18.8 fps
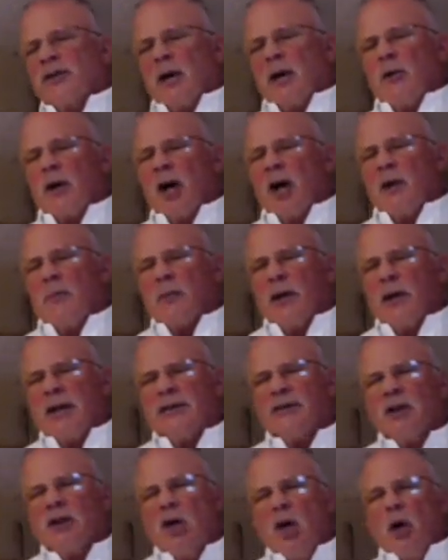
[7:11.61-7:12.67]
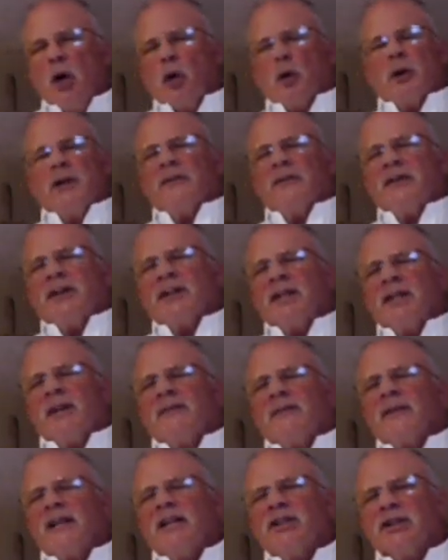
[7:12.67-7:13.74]
how it operates, or even the
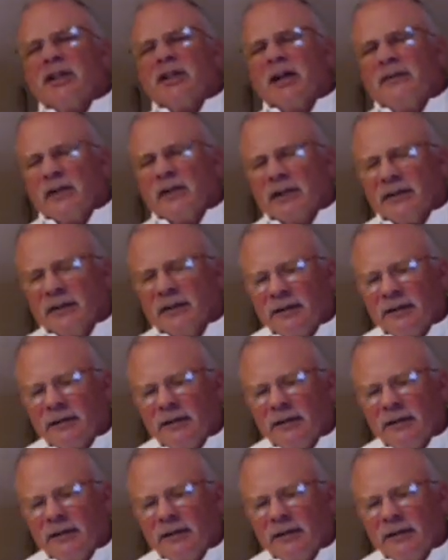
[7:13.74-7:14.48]
definition of it,